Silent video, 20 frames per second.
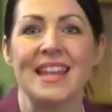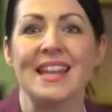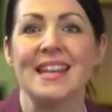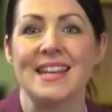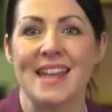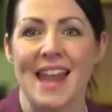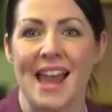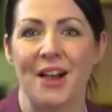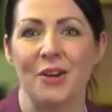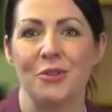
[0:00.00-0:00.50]

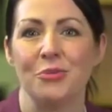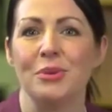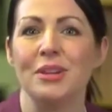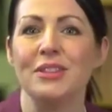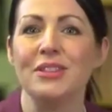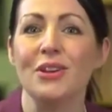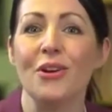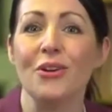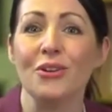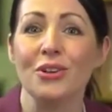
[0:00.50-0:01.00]
Now, read
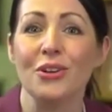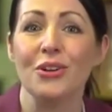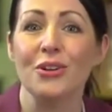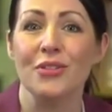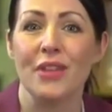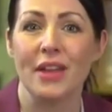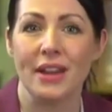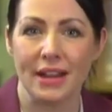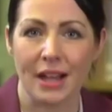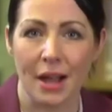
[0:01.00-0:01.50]
the article
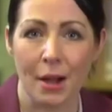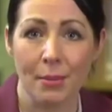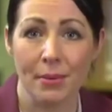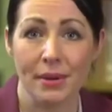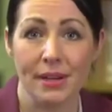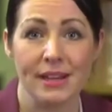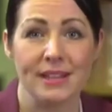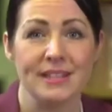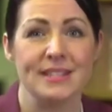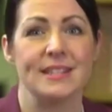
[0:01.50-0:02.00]
that
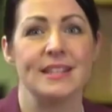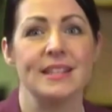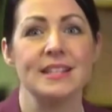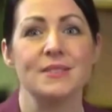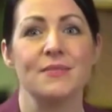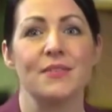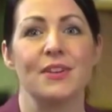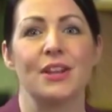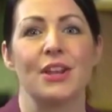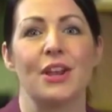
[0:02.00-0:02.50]
accompanies this
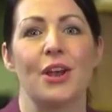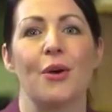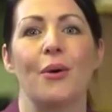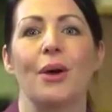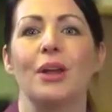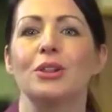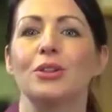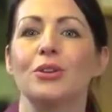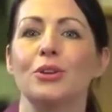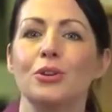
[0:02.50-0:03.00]
video
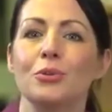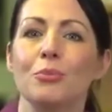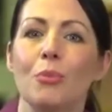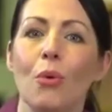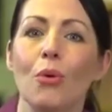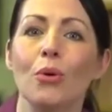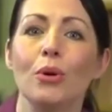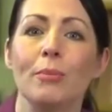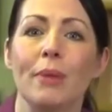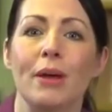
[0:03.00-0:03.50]
and learn
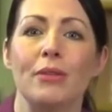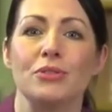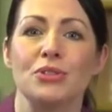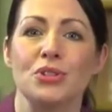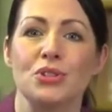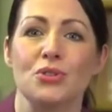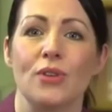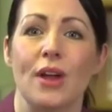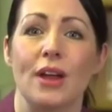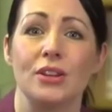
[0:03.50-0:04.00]
more about the
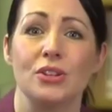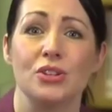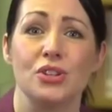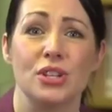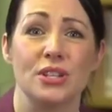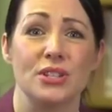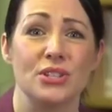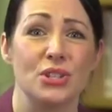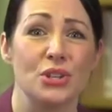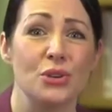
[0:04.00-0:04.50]

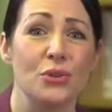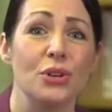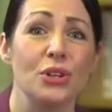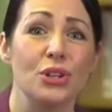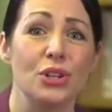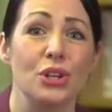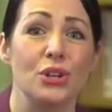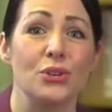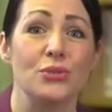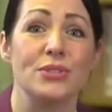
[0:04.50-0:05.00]
strategies you can
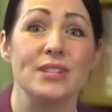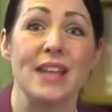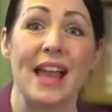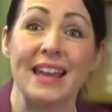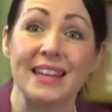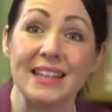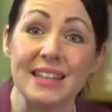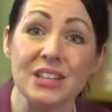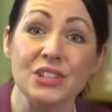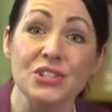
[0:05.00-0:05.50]
use
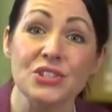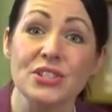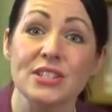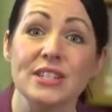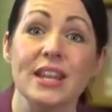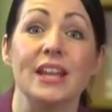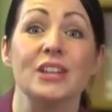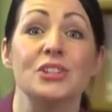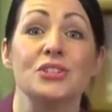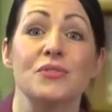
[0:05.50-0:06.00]
at each
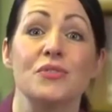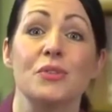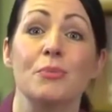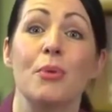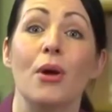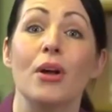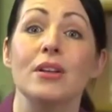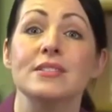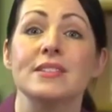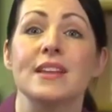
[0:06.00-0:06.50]
stage of the
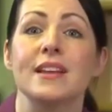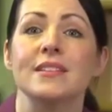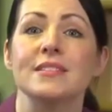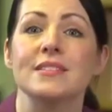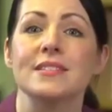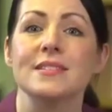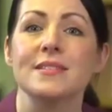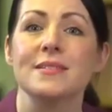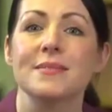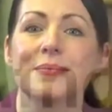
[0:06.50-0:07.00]

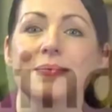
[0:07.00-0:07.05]
process.